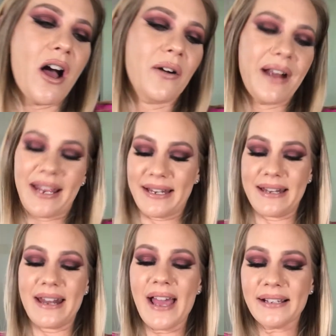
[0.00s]
All right,
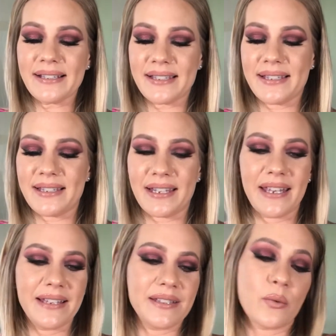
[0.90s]
next
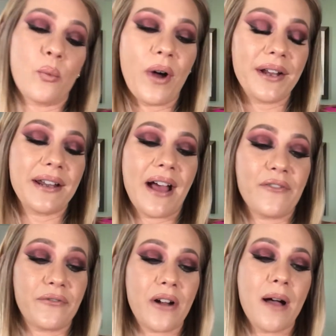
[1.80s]
is one
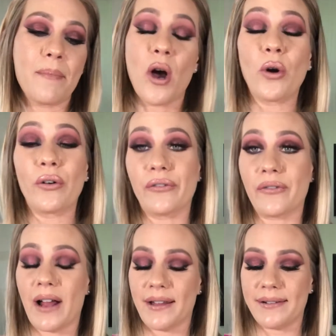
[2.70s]
from Ofra.